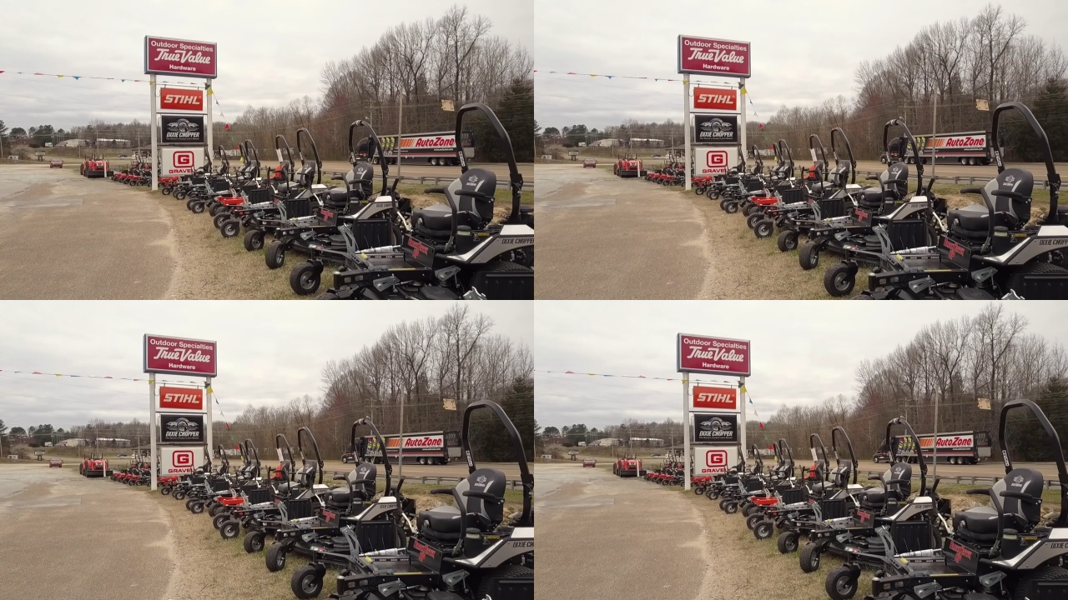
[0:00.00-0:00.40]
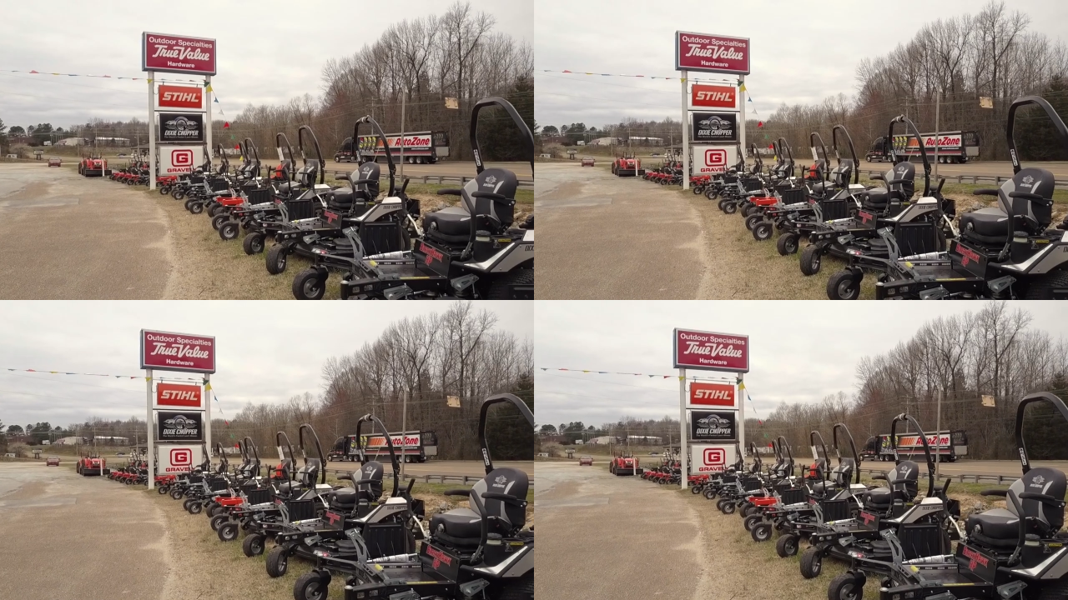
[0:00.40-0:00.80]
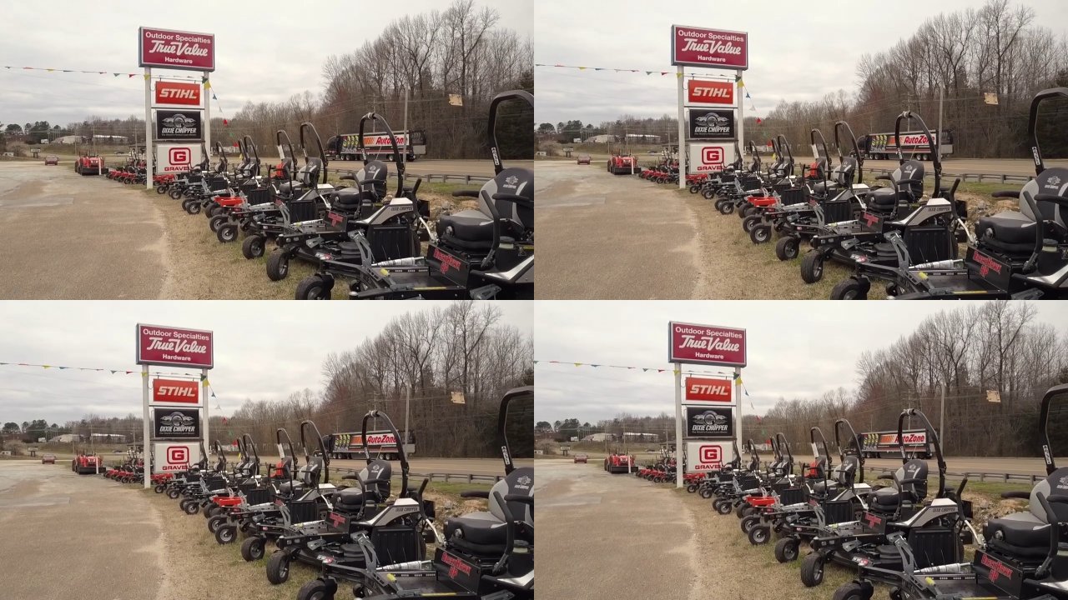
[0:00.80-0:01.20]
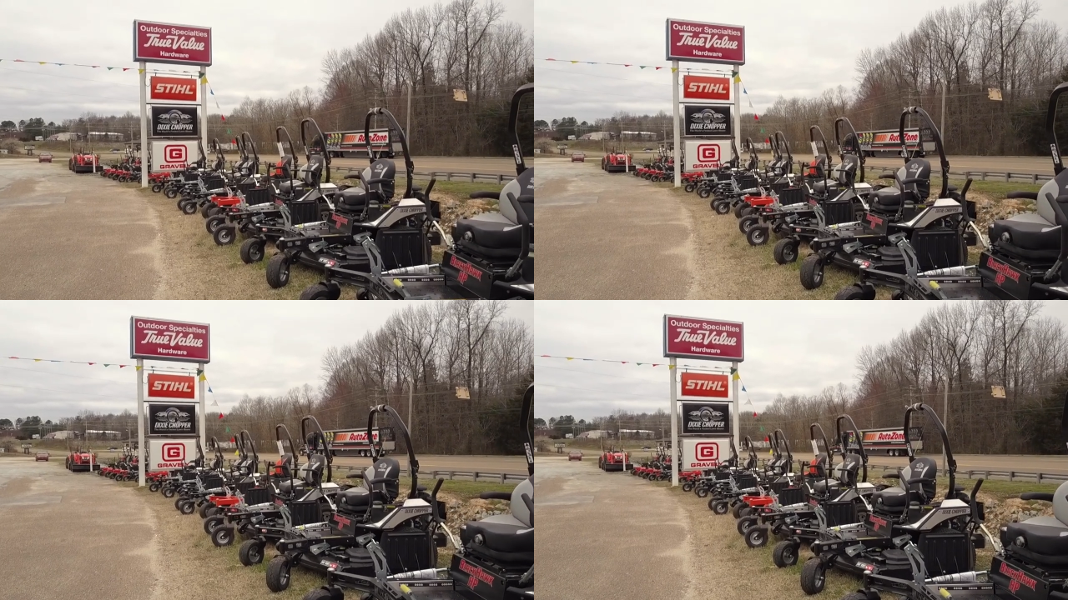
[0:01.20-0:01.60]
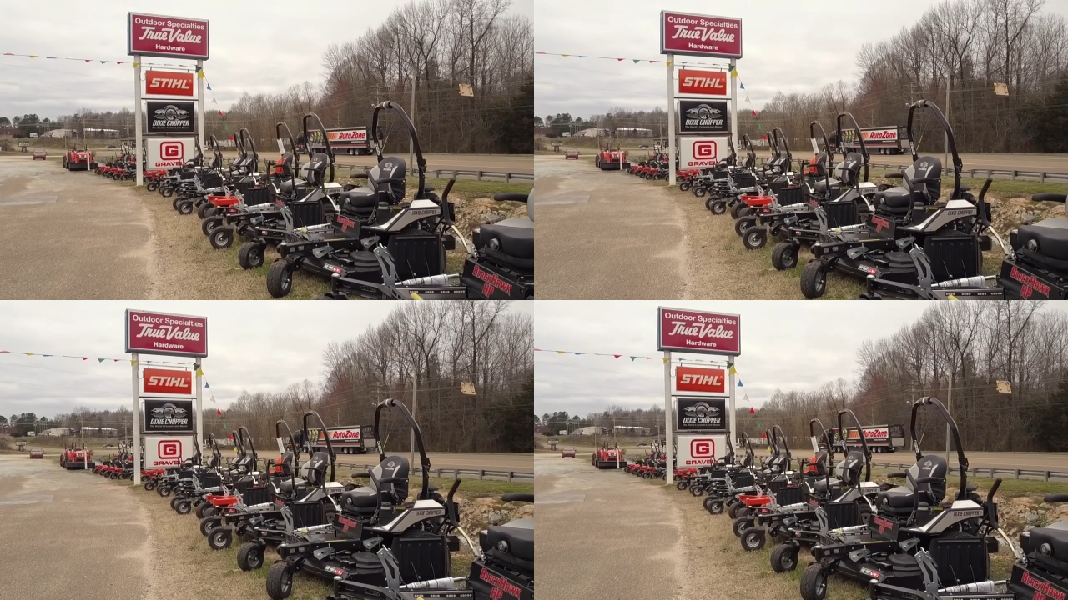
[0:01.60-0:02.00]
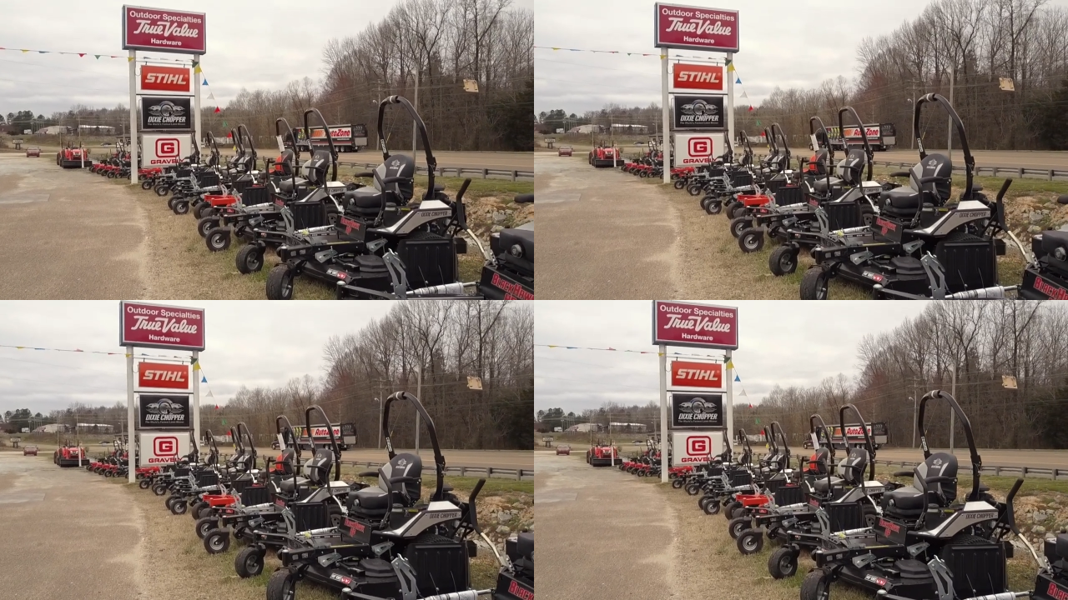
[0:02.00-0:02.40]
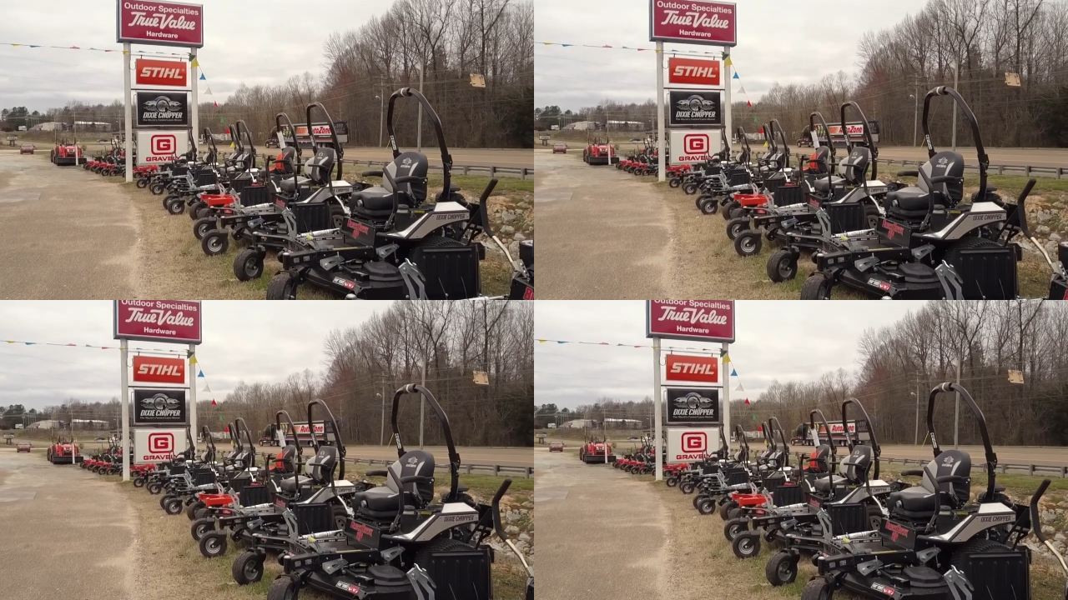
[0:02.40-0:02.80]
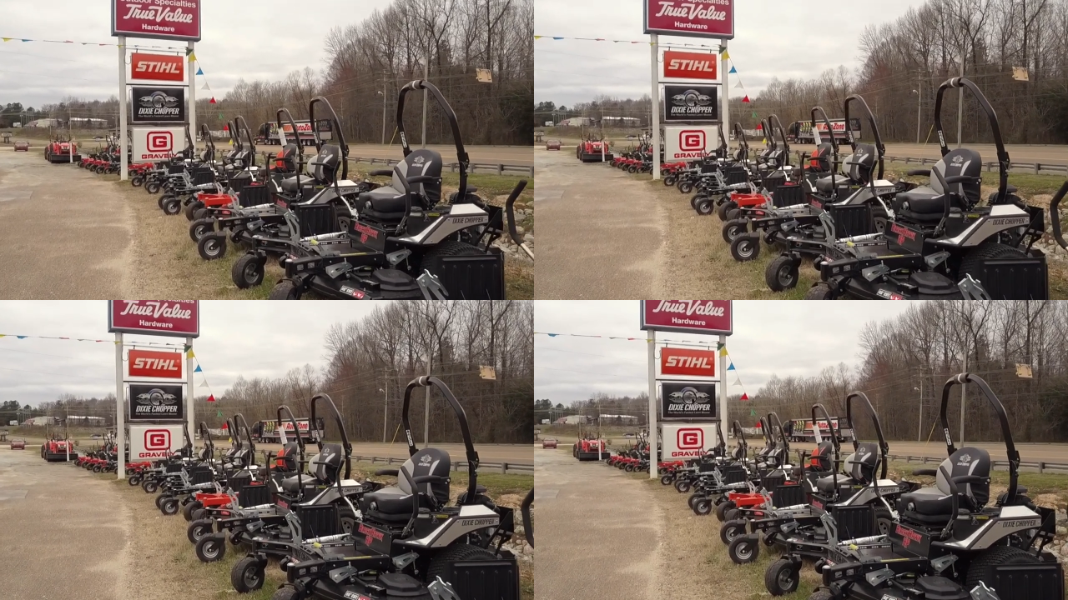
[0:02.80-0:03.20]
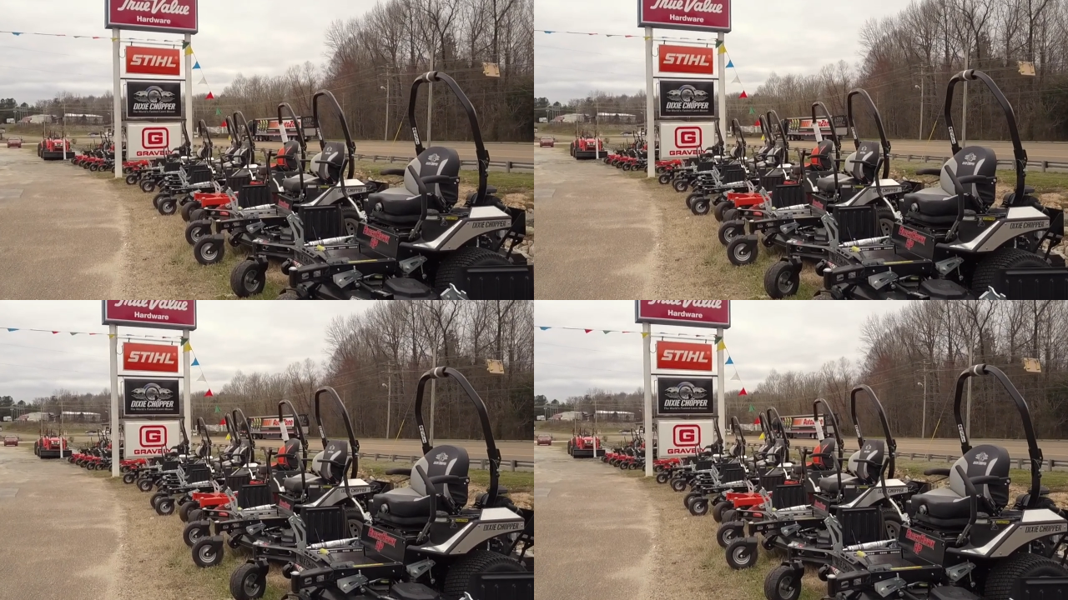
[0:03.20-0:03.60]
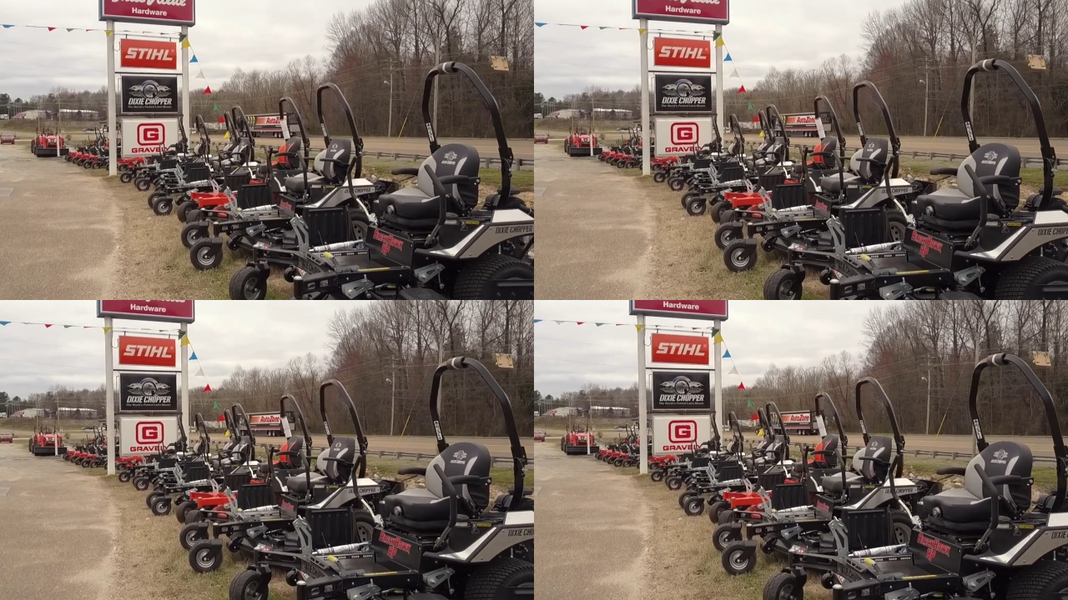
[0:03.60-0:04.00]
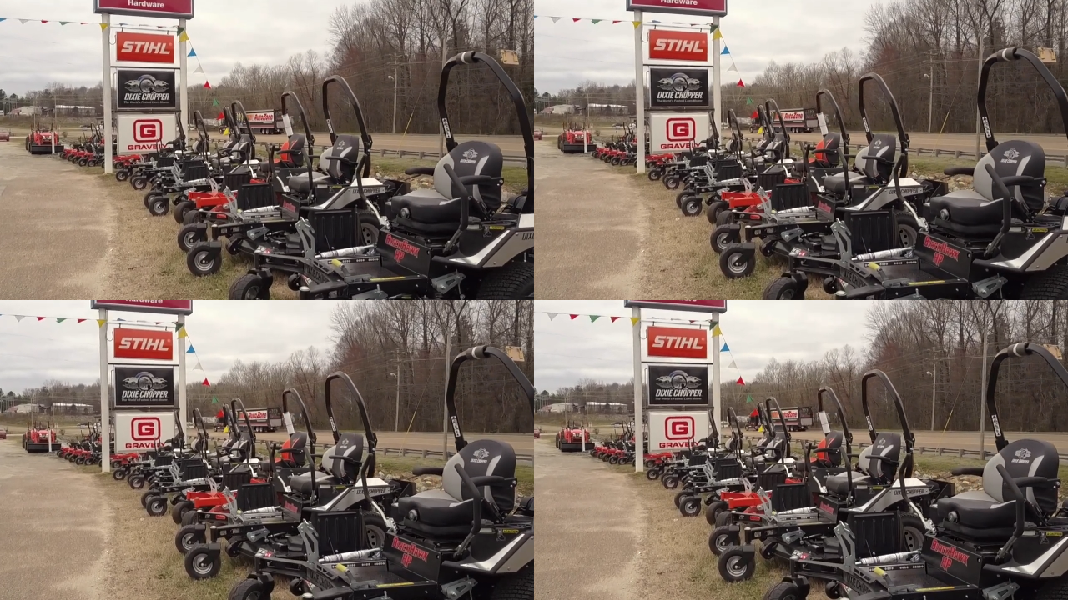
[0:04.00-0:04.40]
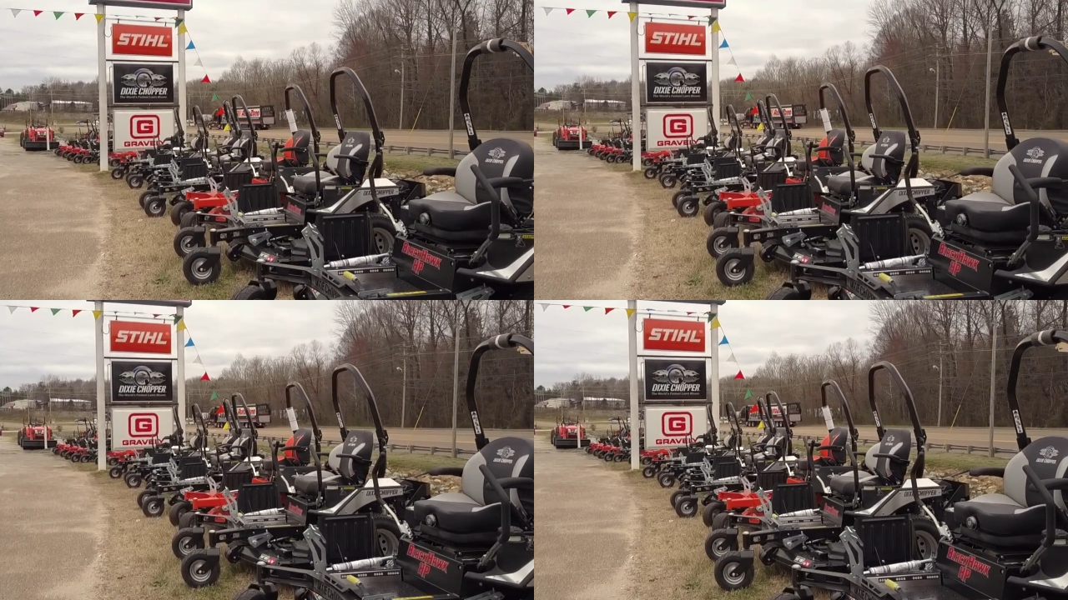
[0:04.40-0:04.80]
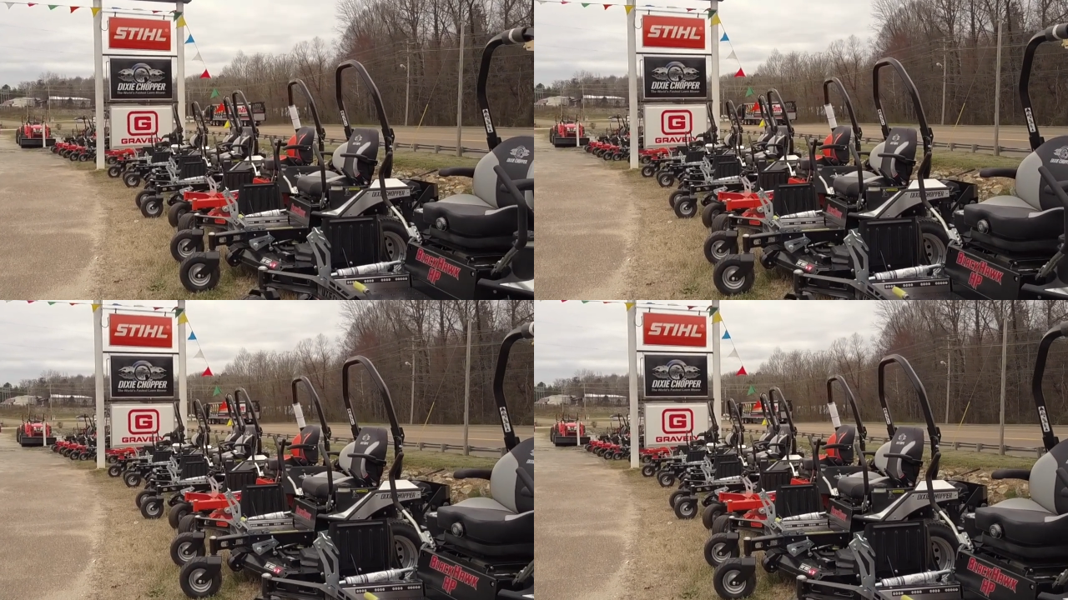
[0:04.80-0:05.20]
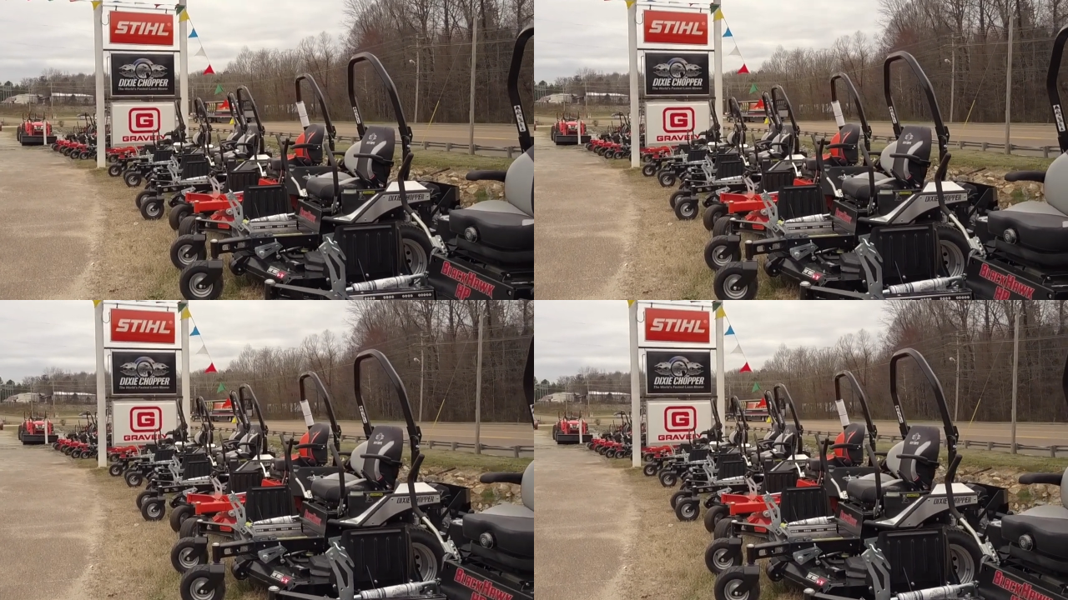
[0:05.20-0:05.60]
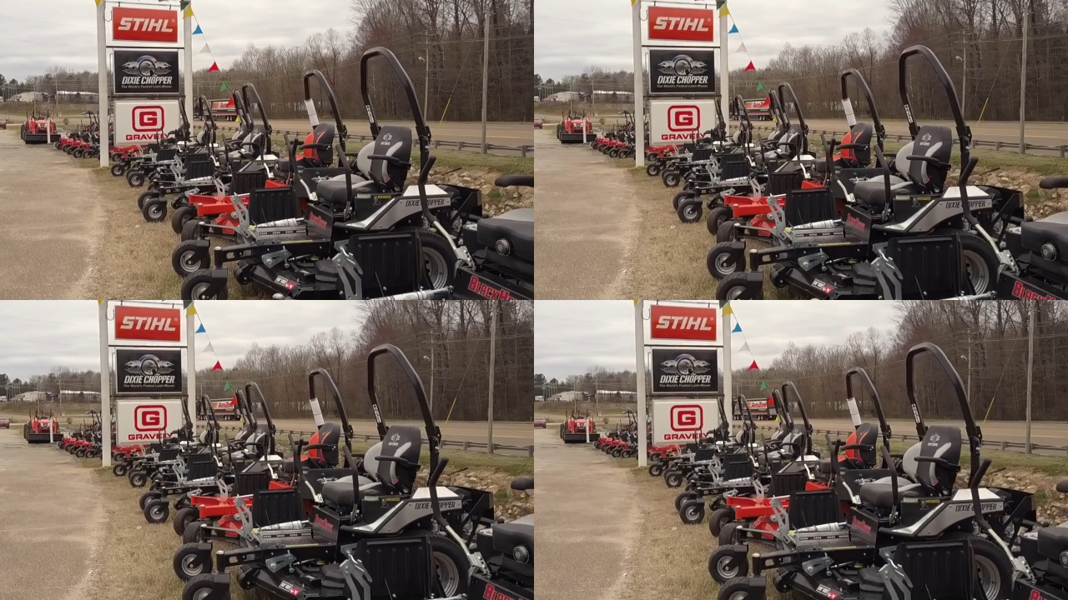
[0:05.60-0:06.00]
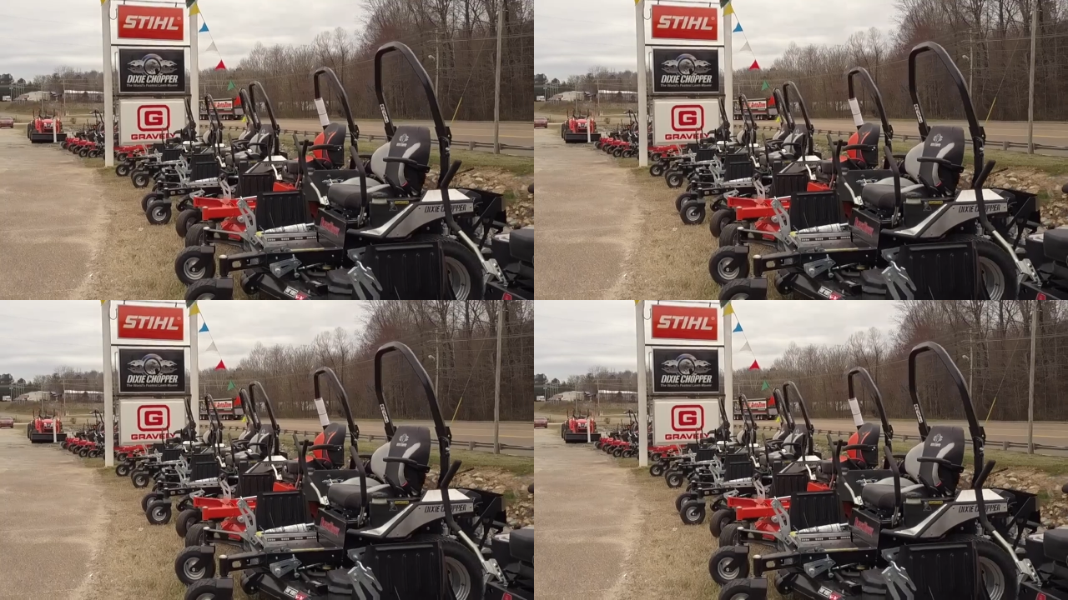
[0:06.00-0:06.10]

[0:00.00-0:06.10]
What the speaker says: No face is visible, so there are no lips to read.